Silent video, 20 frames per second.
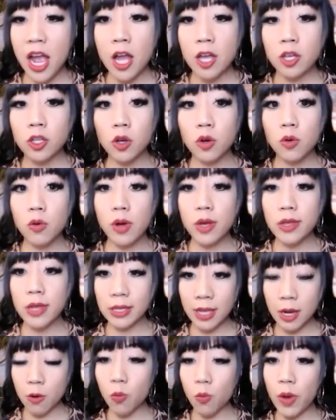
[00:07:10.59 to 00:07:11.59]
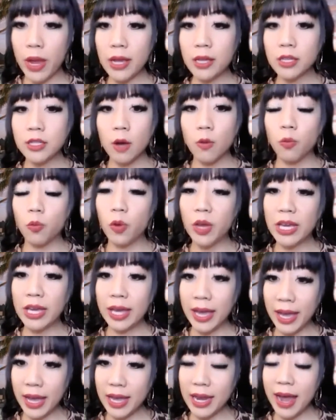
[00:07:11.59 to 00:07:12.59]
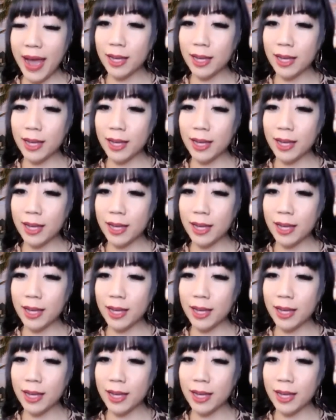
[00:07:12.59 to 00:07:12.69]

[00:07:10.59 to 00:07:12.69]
So is there ways that we can